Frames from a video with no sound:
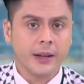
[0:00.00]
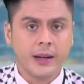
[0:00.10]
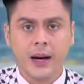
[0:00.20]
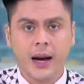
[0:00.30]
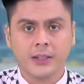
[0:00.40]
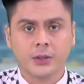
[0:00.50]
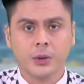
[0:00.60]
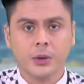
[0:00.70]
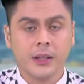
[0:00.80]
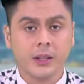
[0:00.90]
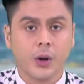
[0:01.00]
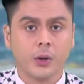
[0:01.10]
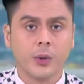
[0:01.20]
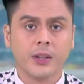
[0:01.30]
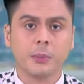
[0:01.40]
dead at a high school in
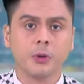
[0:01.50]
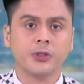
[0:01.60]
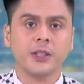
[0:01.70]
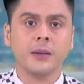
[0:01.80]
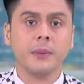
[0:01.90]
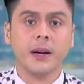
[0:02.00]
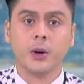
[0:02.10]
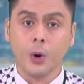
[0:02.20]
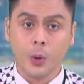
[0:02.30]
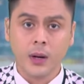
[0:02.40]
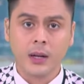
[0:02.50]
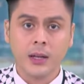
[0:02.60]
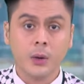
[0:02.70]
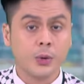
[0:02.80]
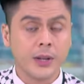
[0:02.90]
northwest Bosnia by a
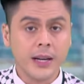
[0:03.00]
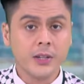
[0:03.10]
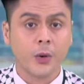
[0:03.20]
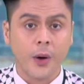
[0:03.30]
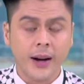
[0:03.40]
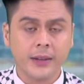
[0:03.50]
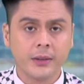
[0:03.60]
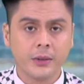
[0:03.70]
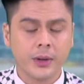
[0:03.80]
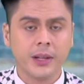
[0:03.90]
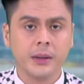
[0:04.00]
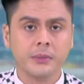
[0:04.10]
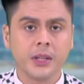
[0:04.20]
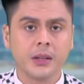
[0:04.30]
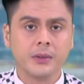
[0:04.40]
co-worker who then tried to kill
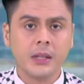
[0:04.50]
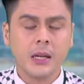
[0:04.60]
himself.